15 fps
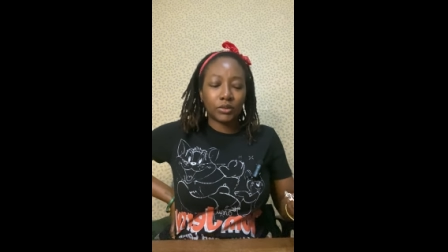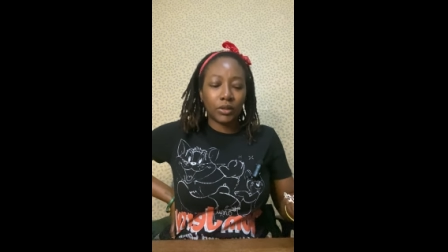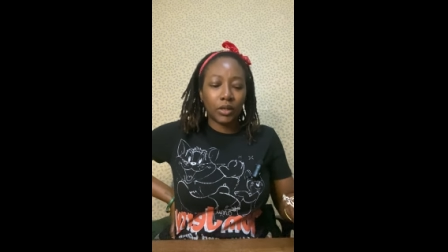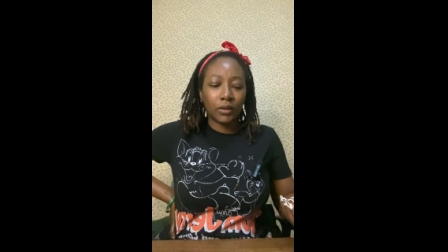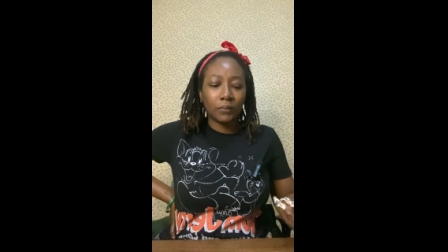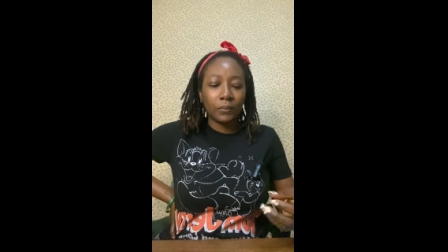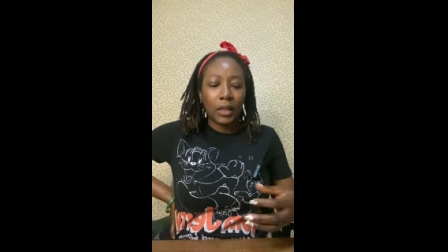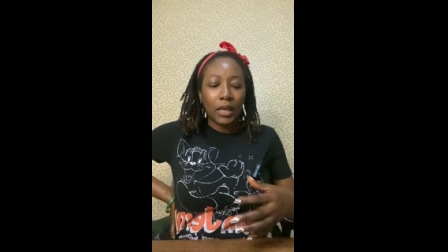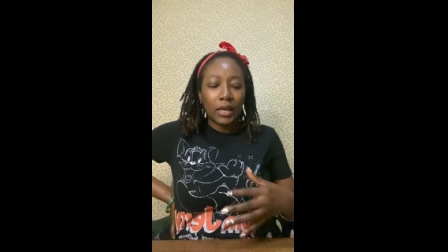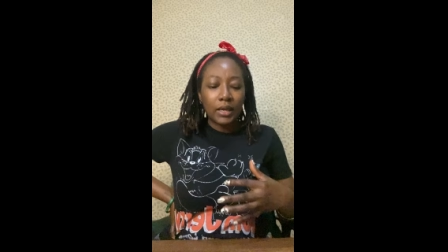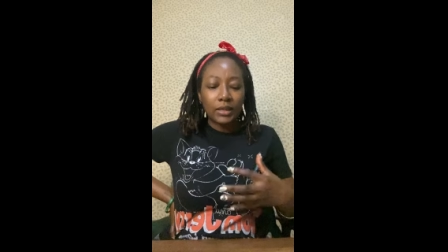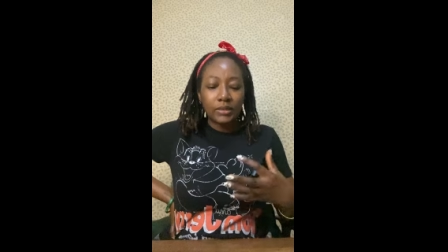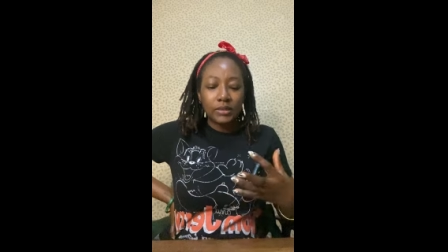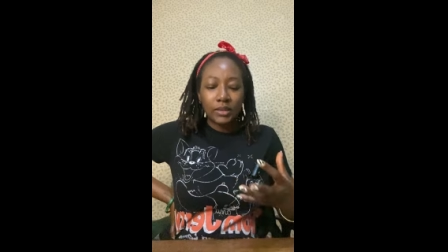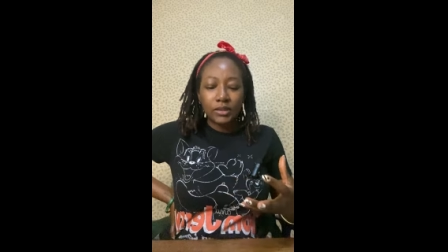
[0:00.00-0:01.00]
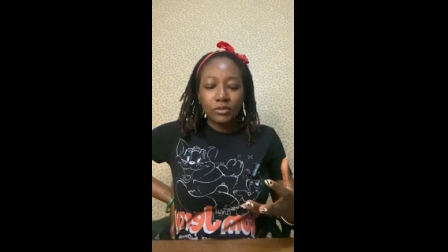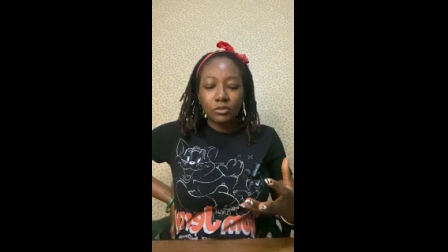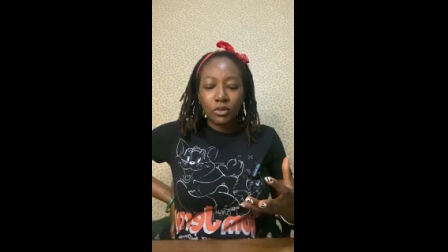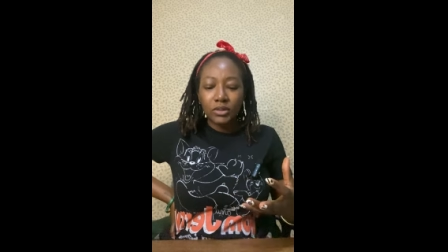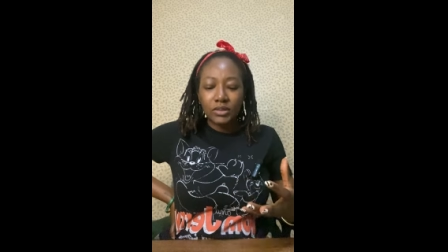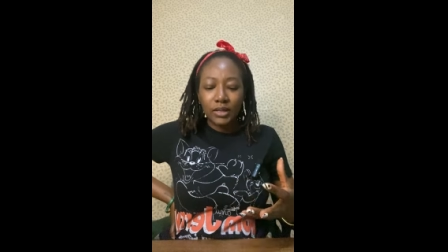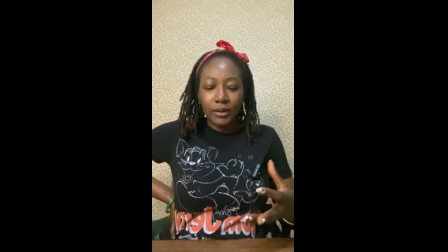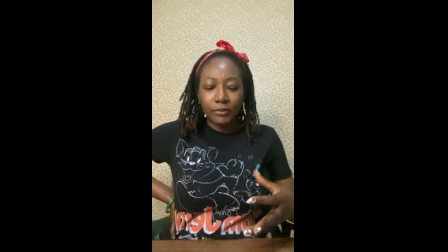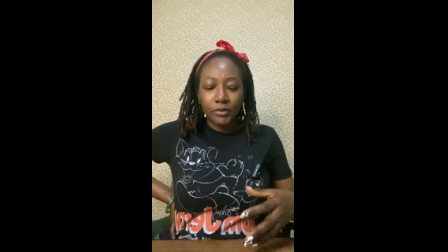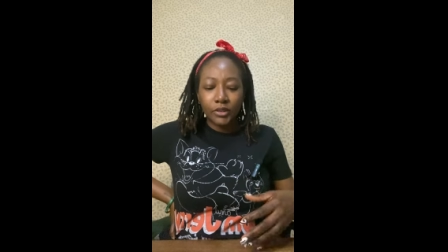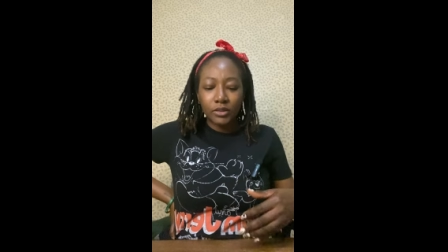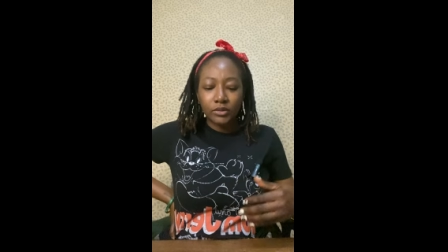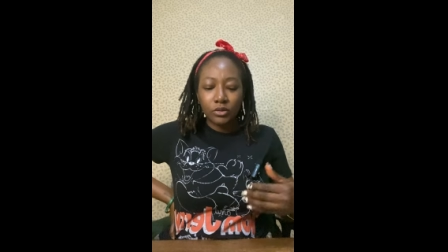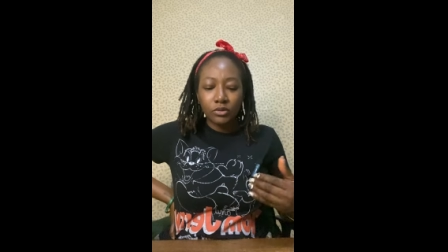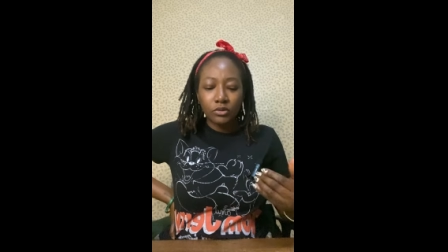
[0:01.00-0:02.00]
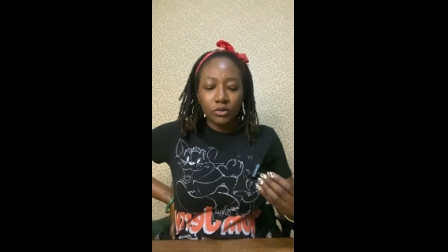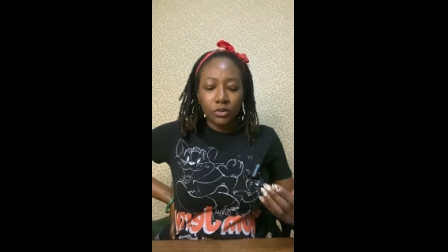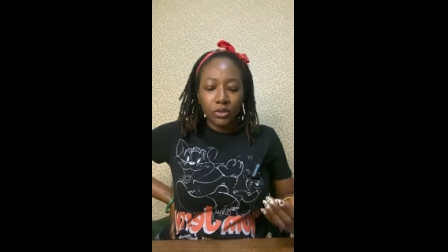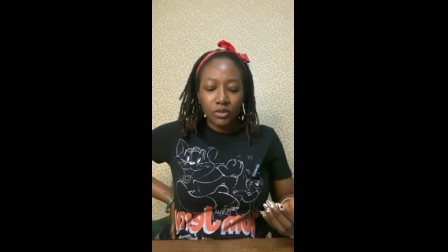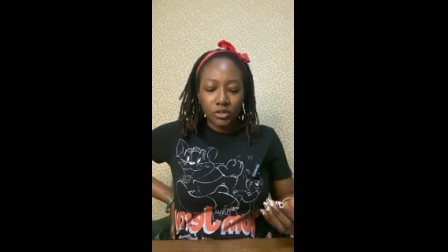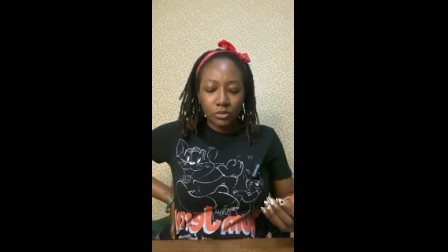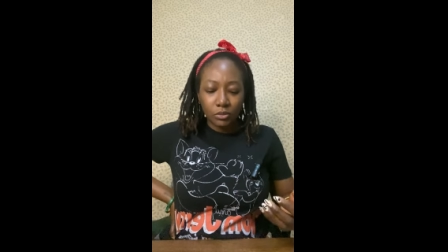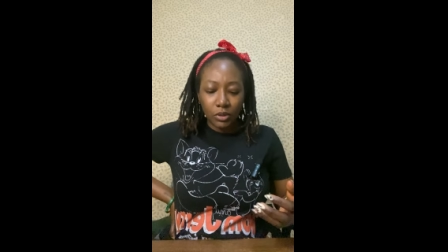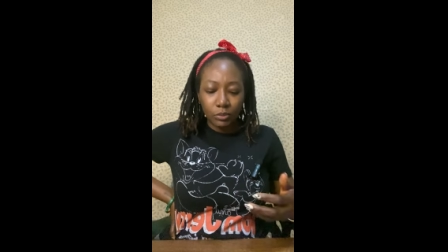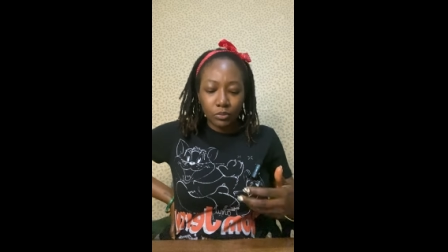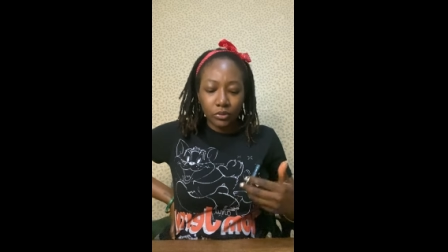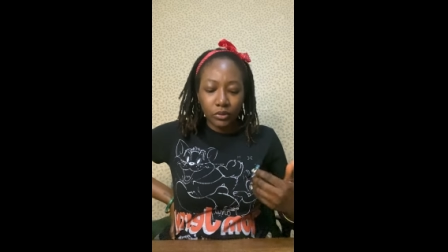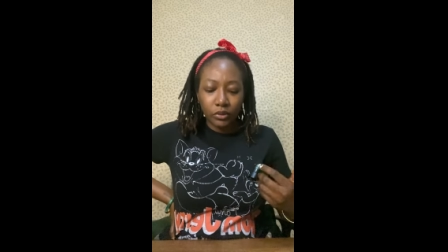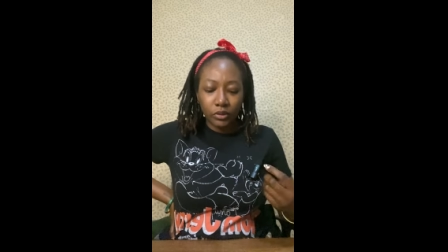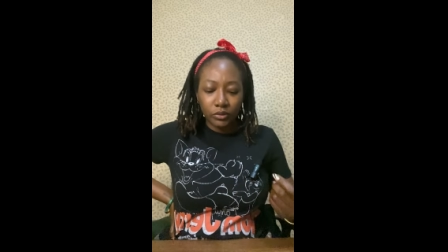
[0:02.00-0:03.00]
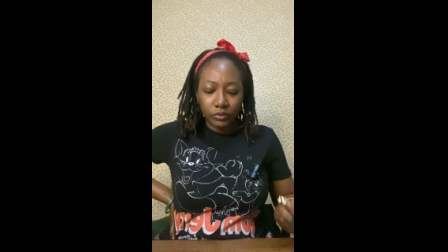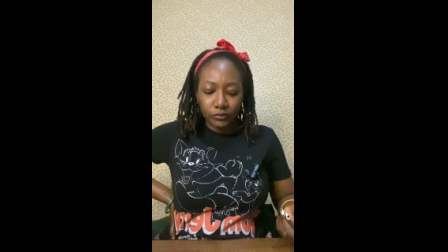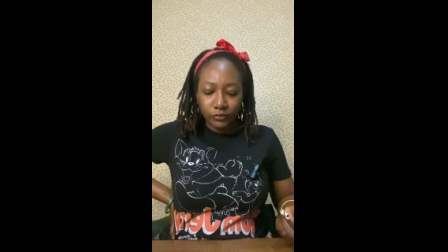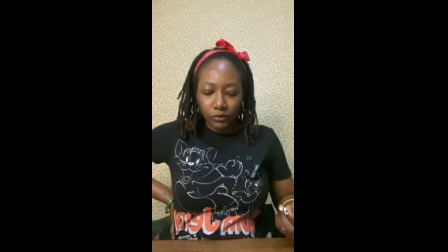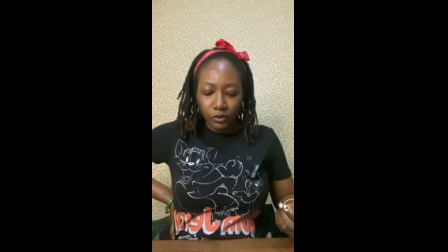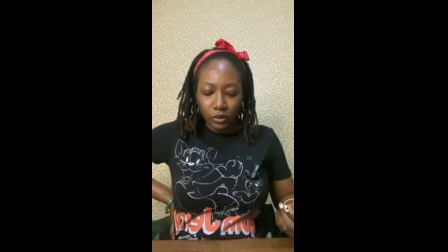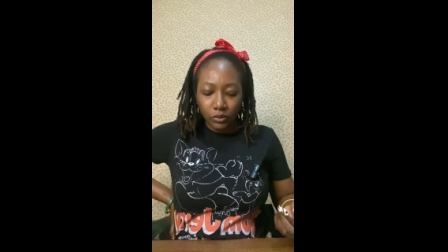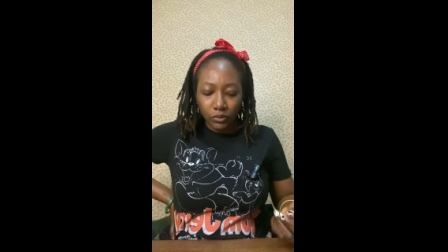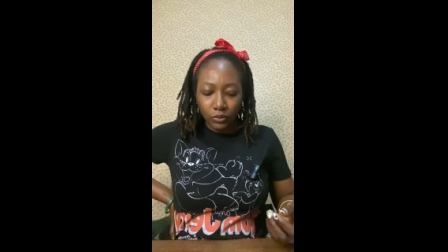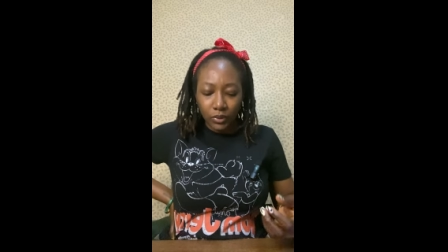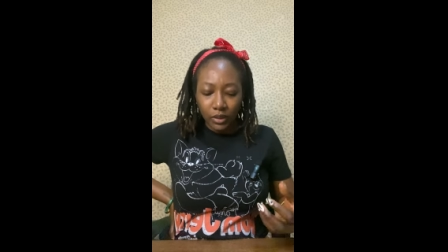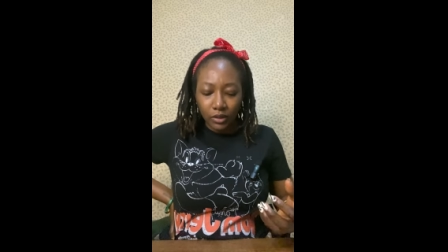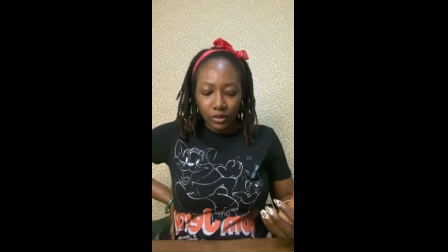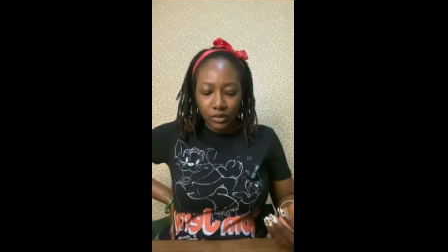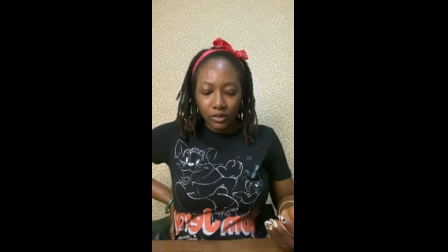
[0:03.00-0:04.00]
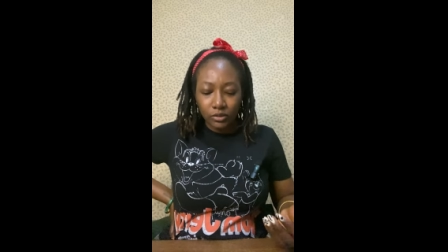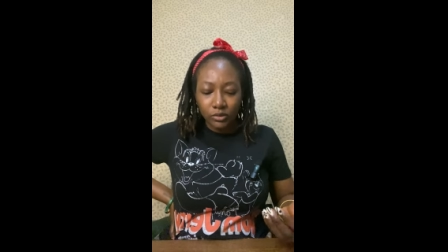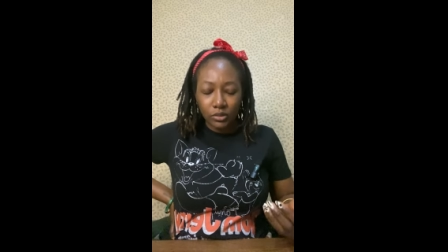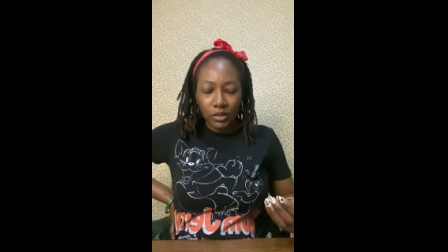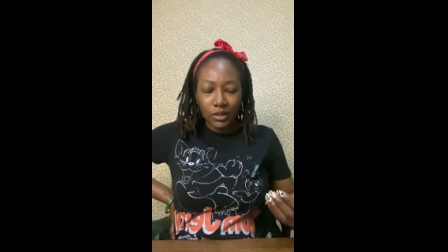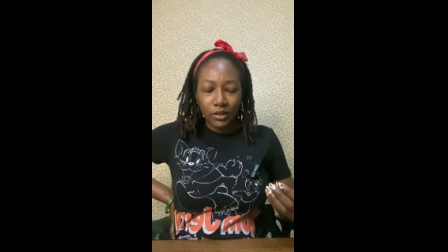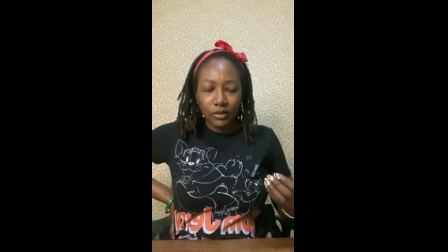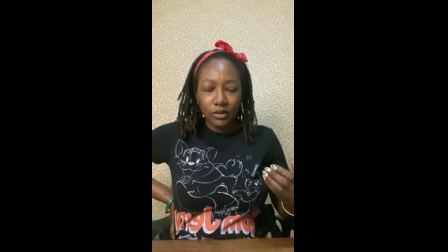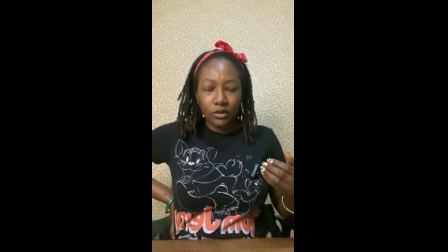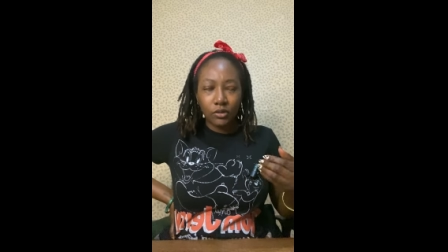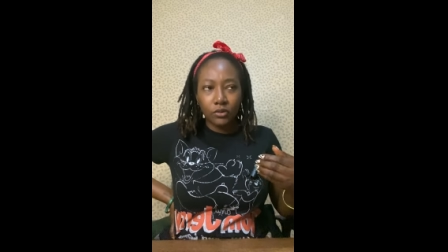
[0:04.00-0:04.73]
Okay, 6 months time, there's also going to be a period for you where you need to like